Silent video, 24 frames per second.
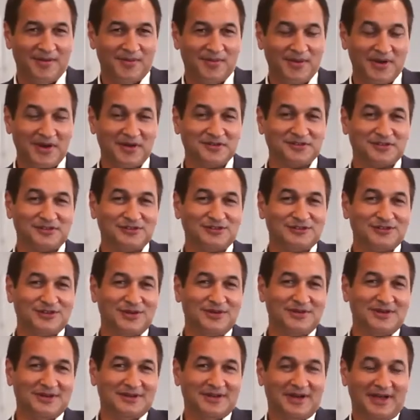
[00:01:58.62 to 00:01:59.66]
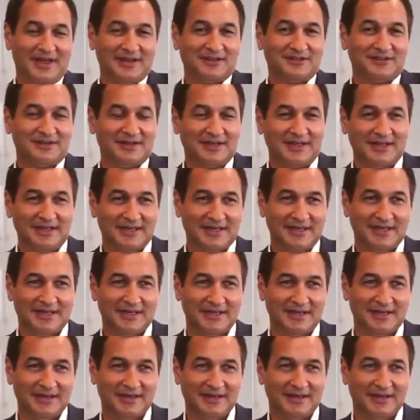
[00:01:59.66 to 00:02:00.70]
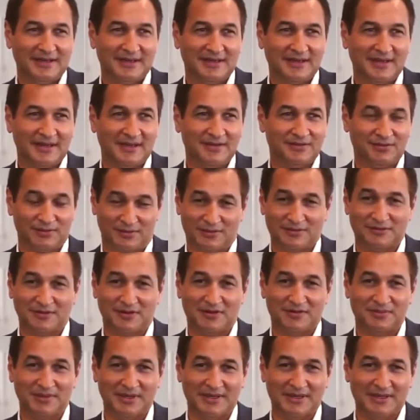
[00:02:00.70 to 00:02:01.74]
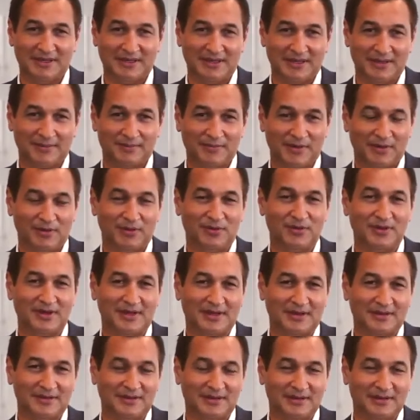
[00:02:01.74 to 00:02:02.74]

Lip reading: When I was a student, I actually thought I was going to be a lawyer.